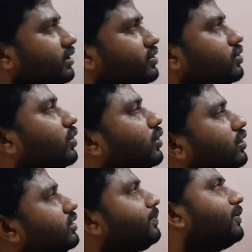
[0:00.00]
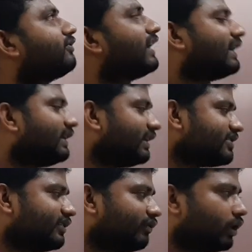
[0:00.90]
There is no concept of current is
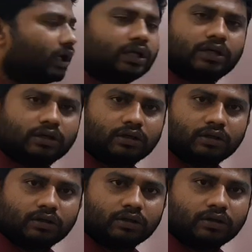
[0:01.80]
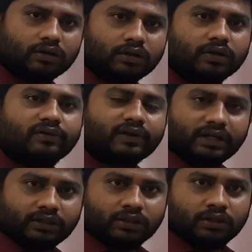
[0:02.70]
involved.
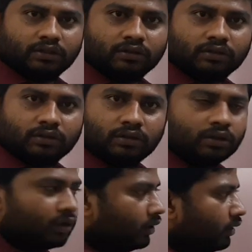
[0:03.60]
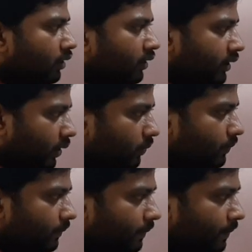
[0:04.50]
Right? Now,